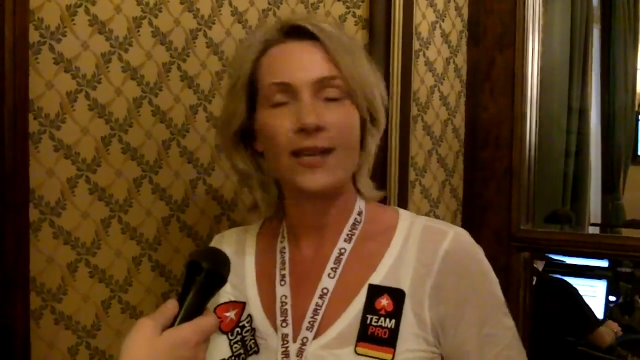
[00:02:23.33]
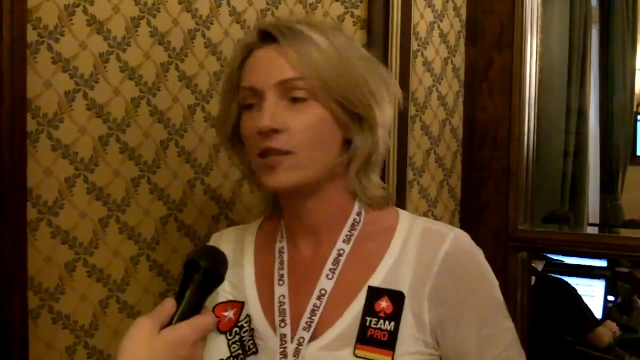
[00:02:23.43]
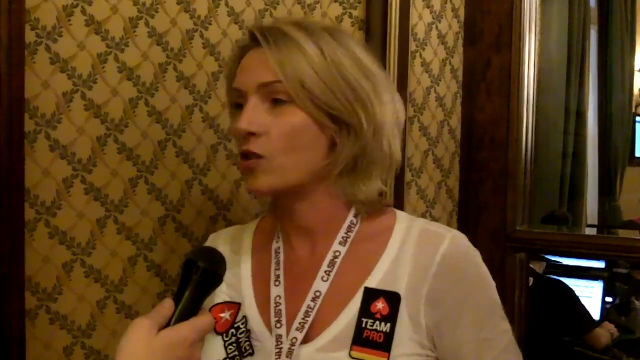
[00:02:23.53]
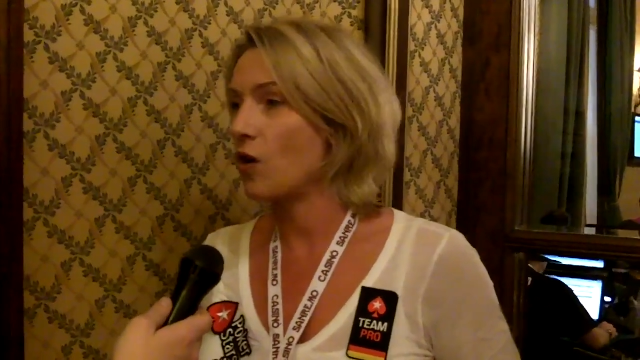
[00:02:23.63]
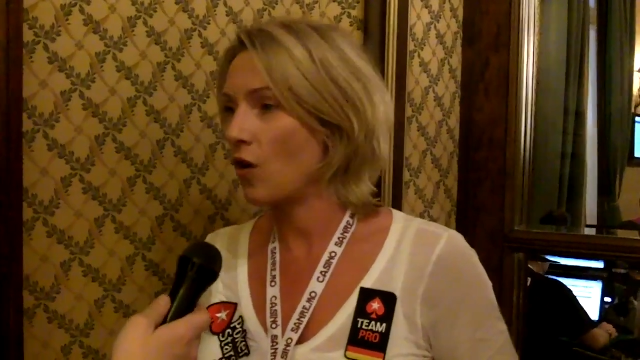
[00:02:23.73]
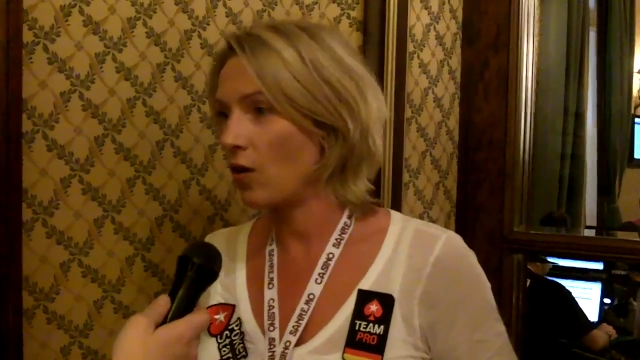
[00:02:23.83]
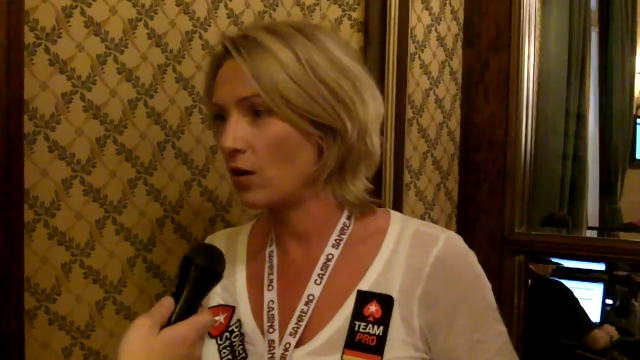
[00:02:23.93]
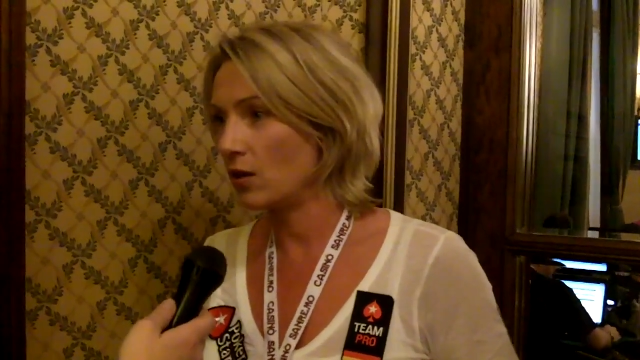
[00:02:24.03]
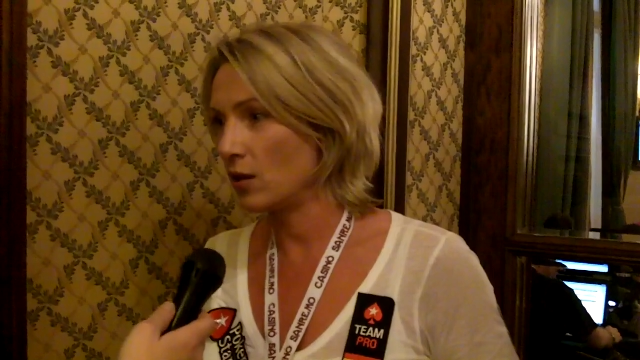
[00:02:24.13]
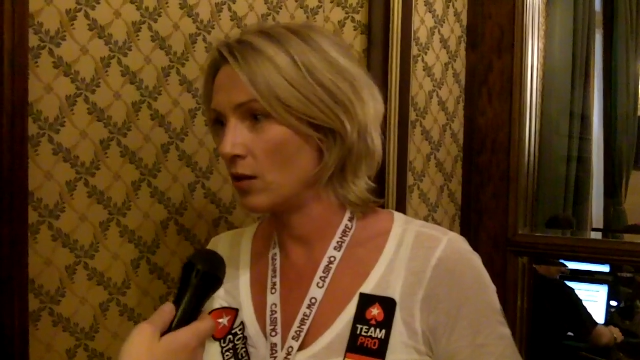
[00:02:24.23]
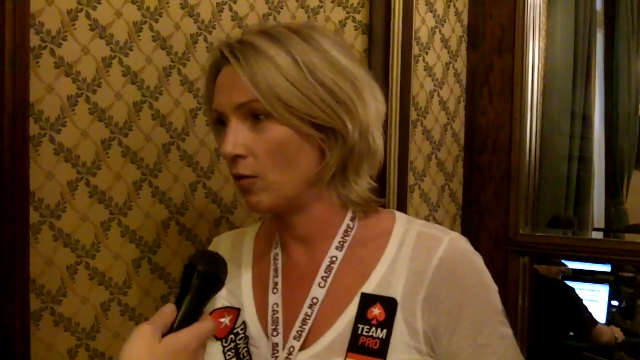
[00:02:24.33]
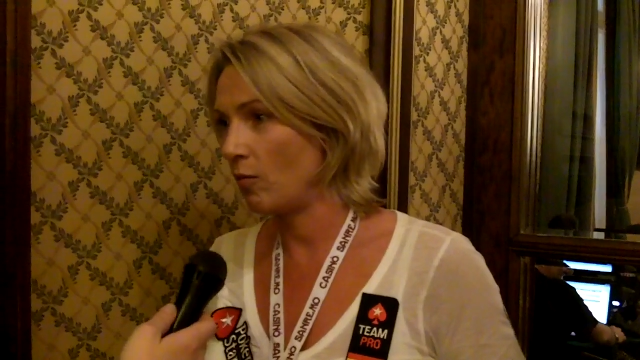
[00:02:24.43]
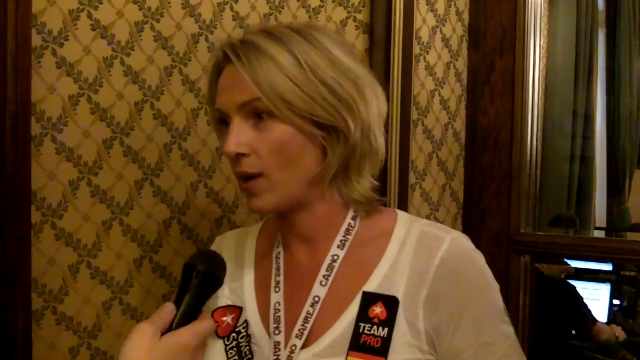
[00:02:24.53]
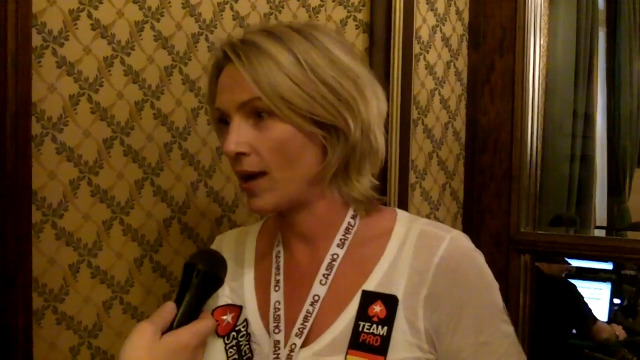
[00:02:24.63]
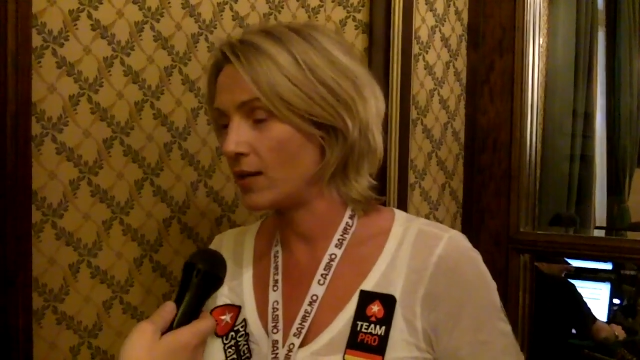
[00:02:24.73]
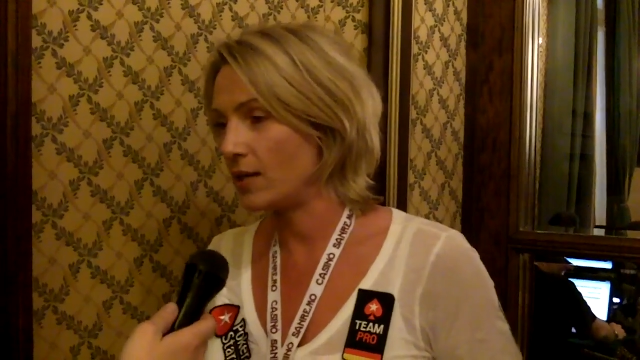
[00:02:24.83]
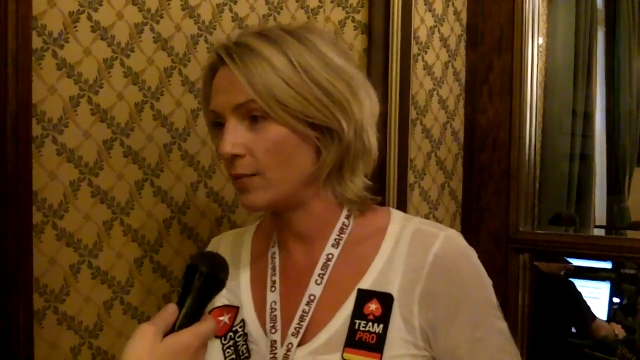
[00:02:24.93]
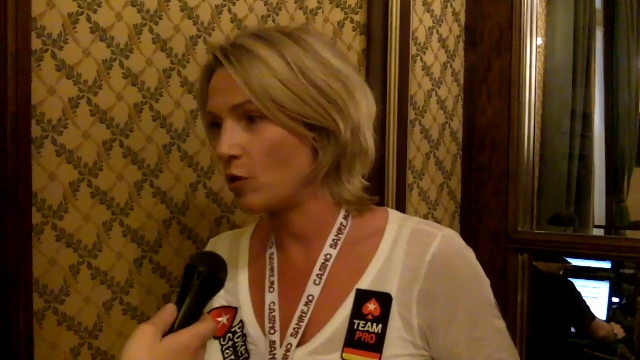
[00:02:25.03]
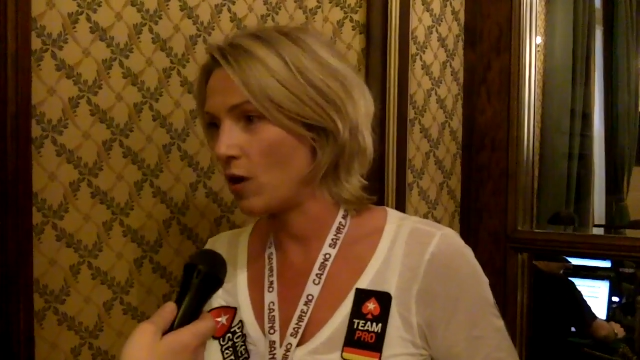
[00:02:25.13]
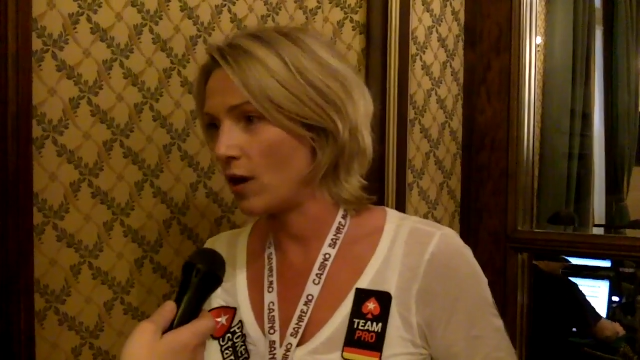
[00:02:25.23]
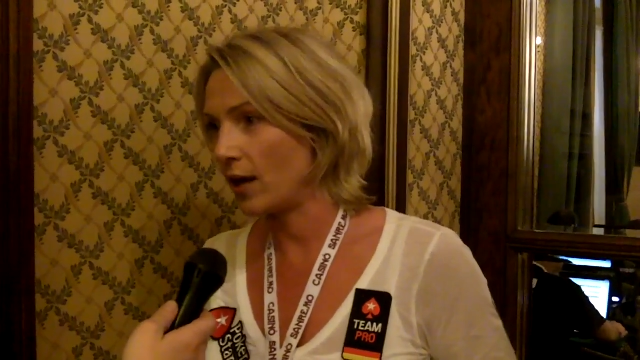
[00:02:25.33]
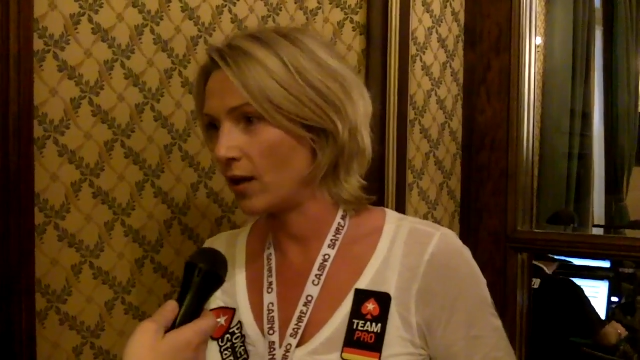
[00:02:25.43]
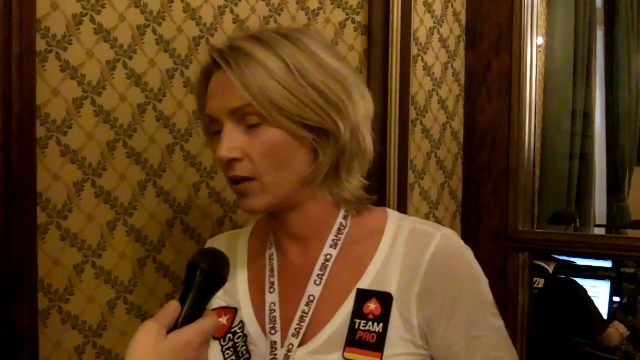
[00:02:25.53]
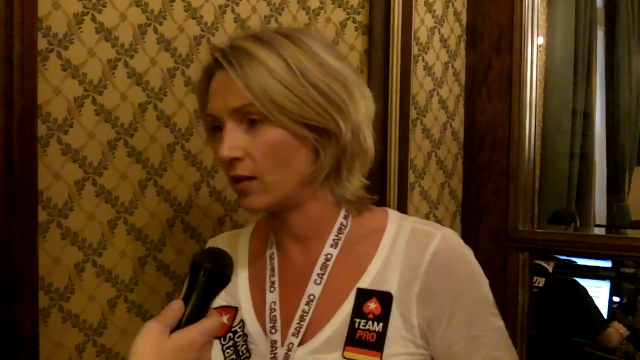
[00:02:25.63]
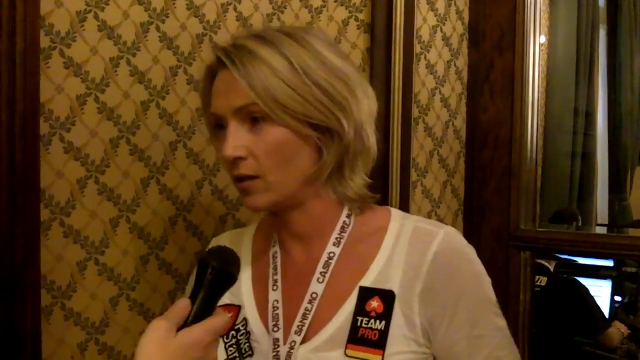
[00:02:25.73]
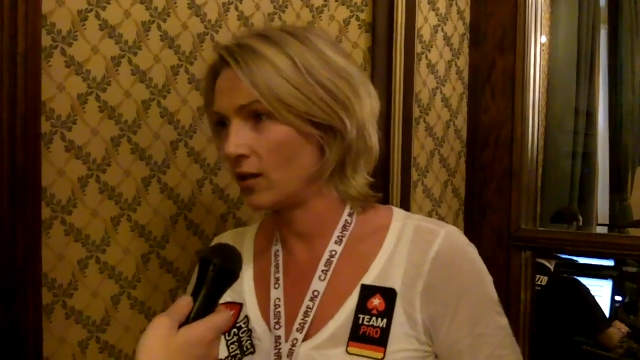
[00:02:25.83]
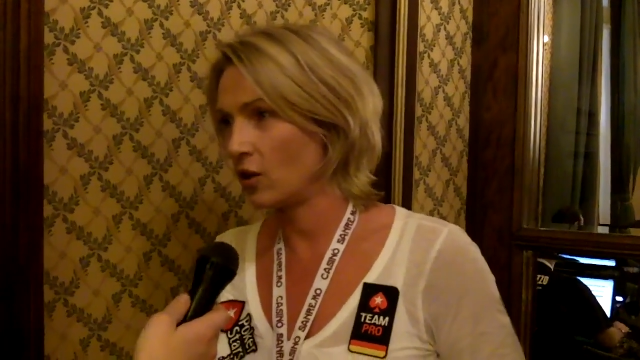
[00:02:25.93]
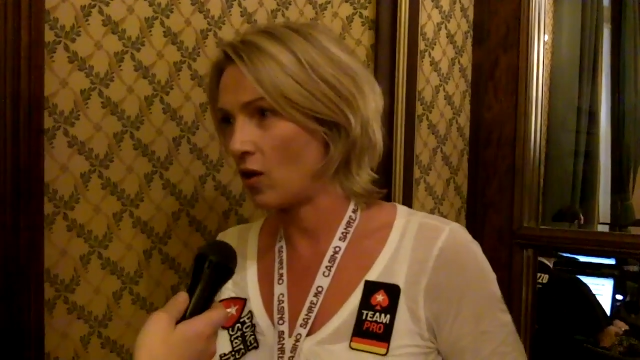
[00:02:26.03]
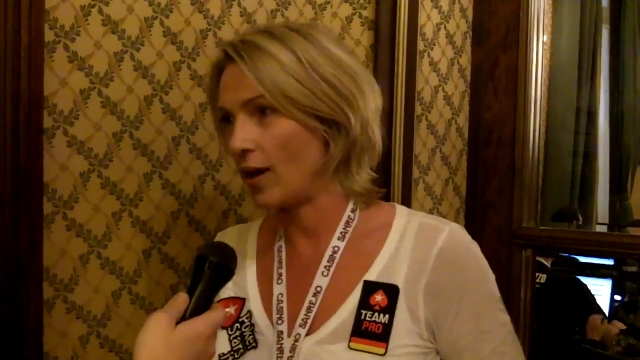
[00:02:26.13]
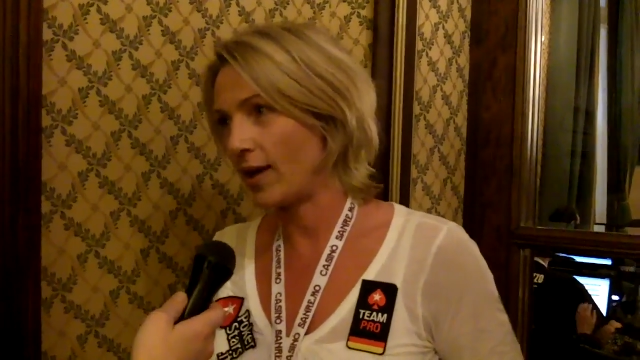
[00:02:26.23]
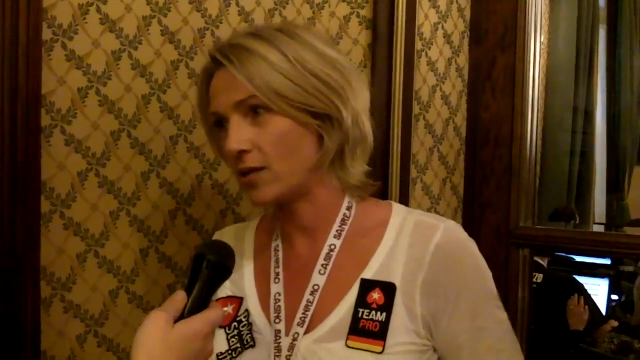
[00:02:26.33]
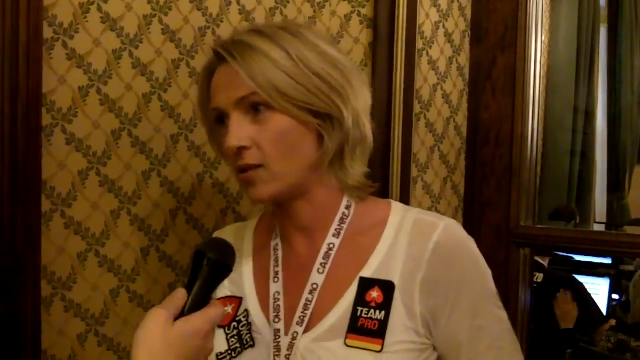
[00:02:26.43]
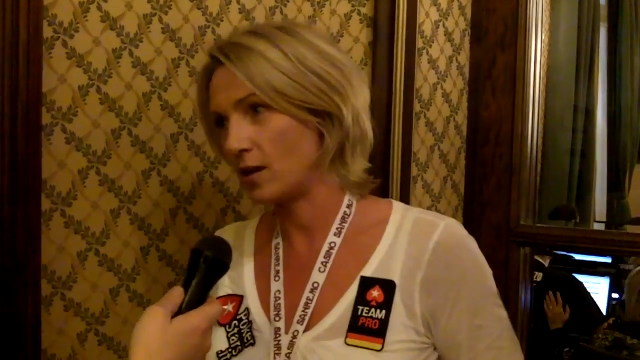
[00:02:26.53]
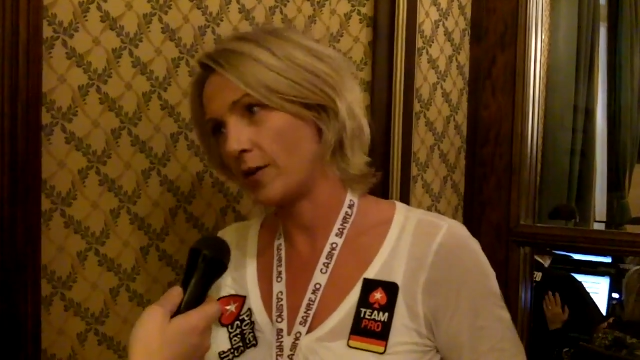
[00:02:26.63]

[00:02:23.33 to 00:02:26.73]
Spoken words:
I saw my team colleagues